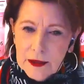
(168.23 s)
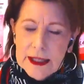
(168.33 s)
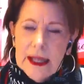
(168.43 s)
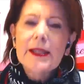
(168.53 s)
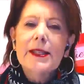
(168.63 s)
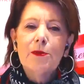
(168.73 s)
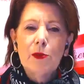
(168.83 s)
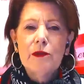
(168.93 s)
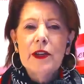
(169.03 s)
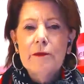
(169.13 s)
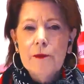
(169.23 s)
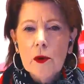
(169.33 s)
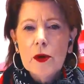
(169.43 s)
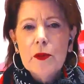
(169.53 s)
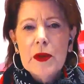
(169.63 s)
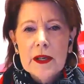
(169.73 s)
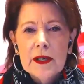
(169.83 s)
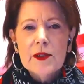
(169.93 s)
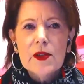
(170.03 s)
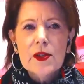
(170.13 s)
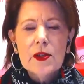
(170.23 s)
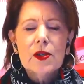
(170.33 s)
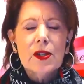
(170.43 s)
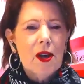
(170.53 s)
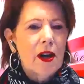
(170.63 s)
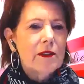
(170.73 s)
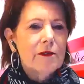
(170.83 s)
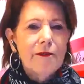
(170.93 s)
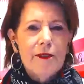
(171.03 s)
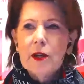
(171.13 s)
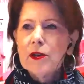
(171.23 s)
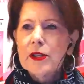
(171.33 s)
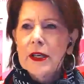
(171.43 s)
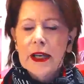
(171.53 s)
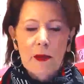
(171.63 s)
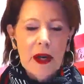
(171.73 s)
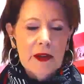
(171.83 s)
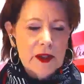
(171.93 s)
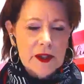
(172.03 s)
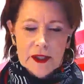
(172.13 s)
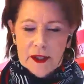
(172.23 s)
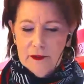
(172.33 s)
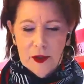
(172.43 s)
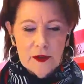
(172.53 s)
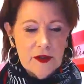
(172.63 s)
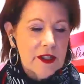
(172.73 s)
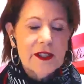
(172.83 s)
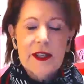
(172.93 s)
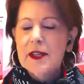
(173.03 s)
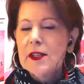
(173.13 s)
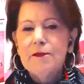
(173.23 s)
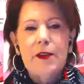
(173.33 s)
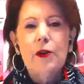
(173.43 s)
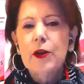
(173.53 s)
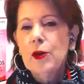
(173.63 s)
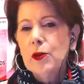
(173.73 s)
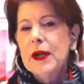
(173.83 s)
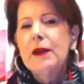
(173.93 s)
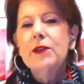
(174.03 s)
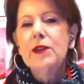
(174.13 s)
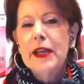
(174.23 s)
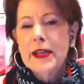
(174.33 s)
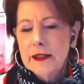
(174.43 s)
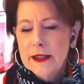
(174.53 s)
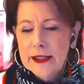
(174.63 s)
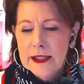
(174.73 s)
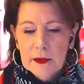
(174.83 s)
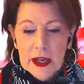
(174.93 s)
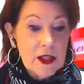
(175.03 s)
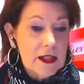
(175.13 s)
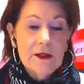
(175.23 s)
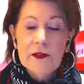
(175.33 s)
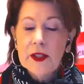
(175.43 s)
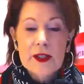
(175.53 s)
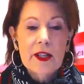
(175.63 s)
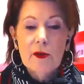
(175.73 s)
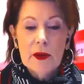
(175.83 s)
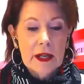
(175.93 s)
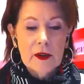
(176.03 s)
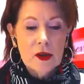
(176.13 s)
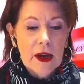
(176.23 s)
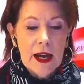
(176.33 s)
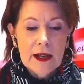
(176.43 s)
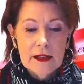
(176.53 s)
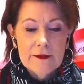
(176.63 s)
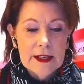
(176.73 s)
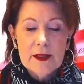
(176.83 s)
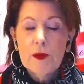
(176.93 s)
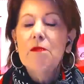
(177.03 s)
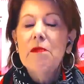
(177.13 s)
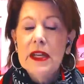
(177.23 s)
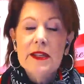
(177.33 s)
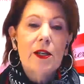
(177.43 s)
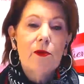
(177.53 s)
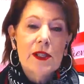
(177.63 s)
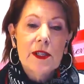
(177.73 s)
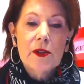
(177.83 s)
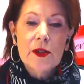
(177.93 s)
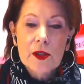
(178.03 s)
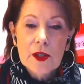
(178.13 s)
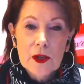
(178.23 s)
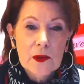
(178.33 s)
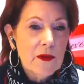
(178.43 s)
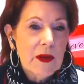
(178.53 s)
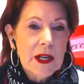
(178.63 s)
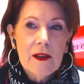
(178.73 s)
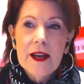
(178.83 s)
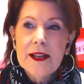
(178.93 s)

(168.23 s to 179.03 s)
gets them moving forward, because there's a lot of fears that come up, fear of success, failure, whatever. And I just love to see them get on track. And I've had some amazing results this year with my clients.